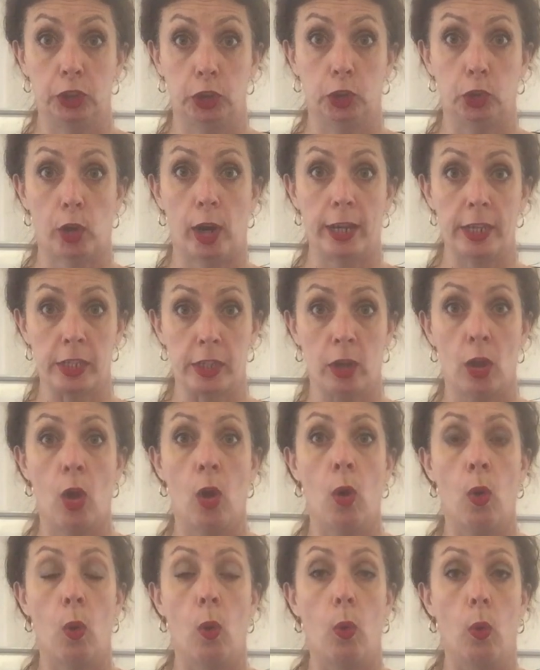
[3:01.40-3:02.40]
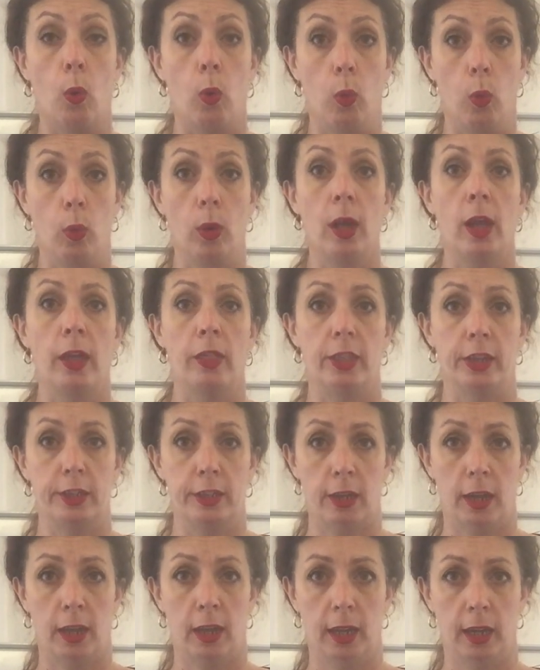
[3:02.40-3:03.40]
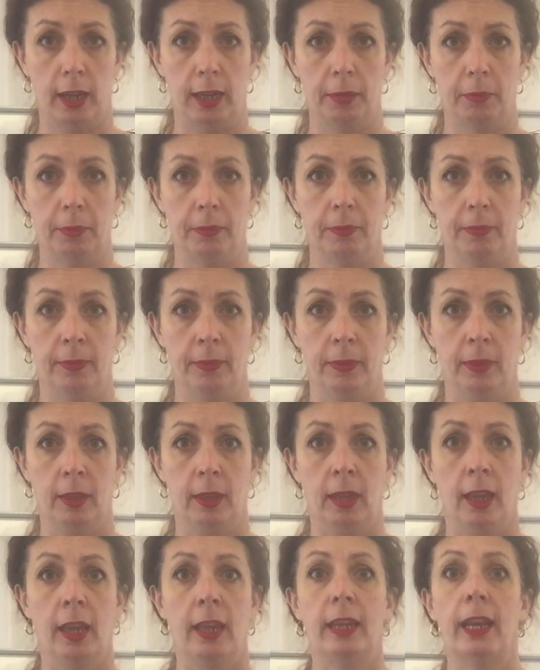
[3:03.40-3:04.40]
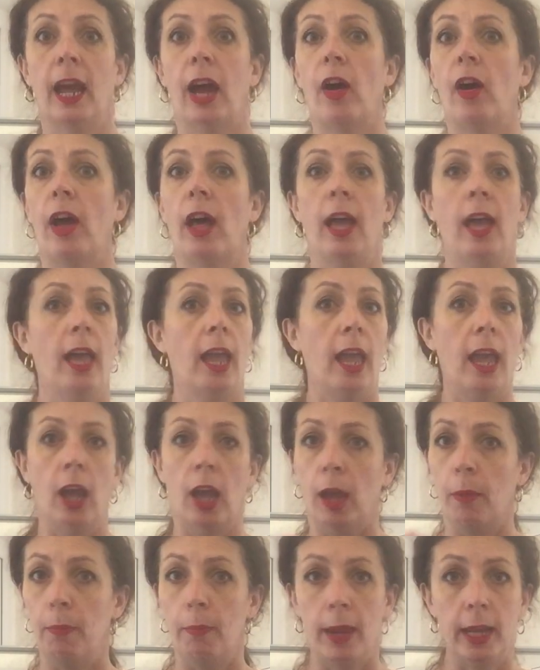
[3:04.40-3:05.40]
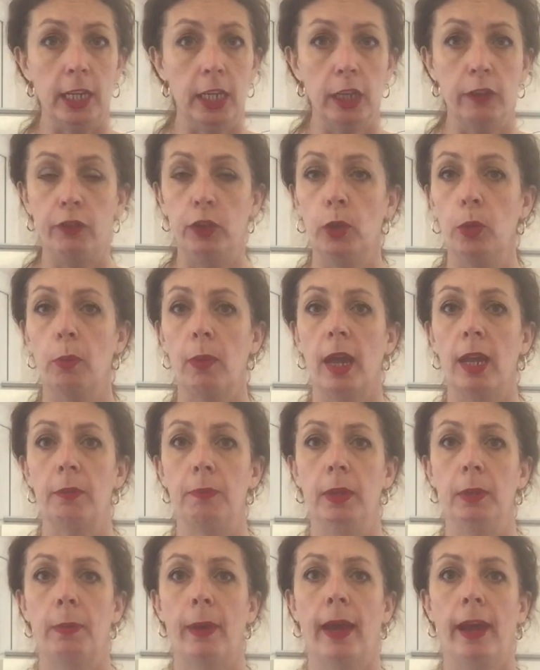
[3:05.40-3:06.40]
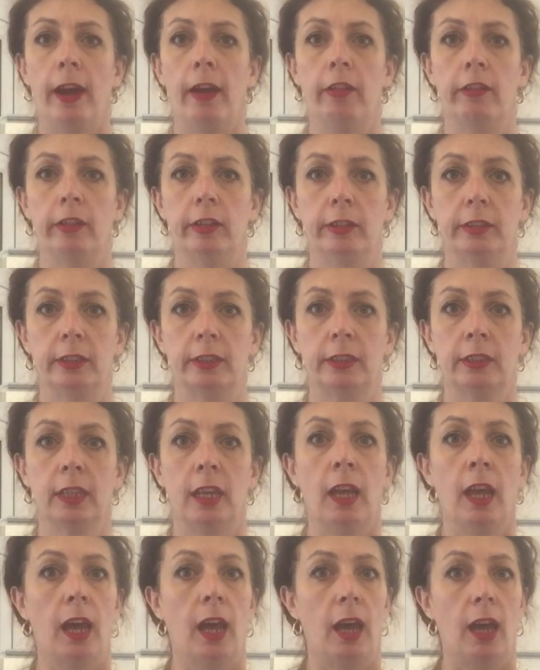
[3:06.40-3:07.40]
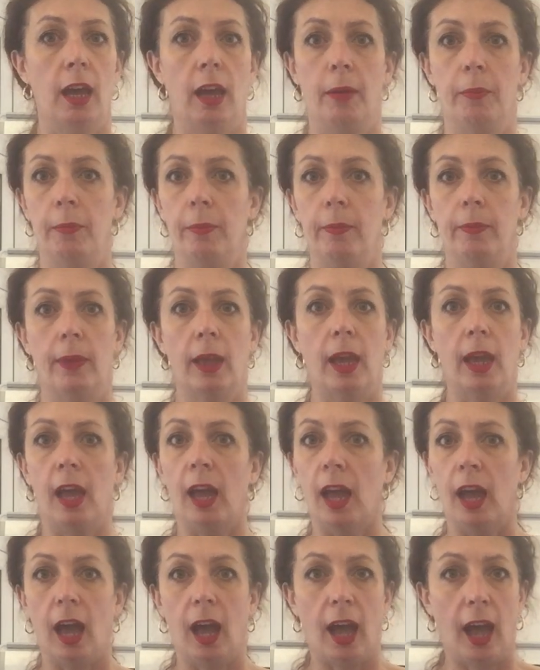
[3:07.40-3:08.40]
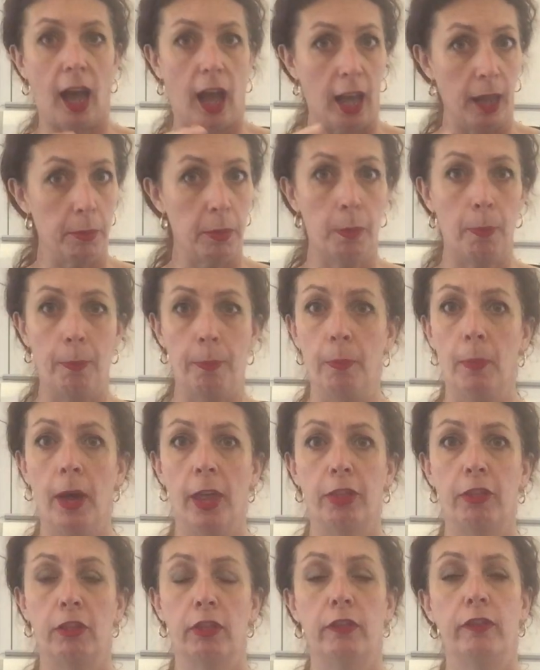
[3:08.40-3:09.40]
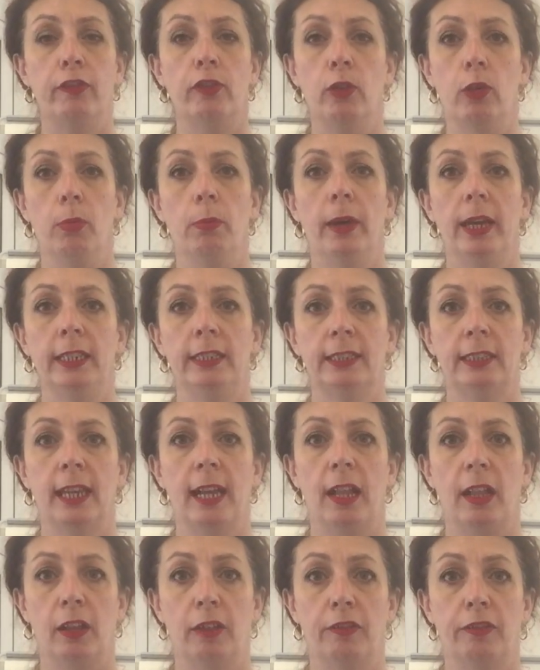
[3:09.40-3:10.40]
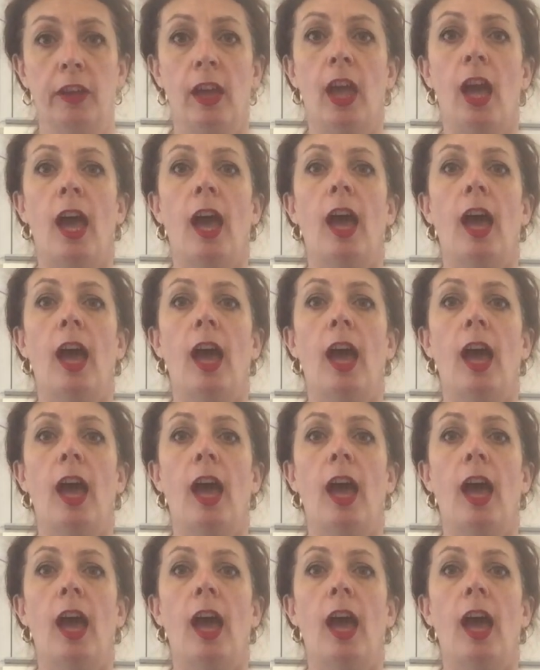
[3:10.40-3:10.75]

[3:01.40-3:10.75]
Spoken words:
stress all the time. Now, many of you might be parents. I'm a mother of 4 myself.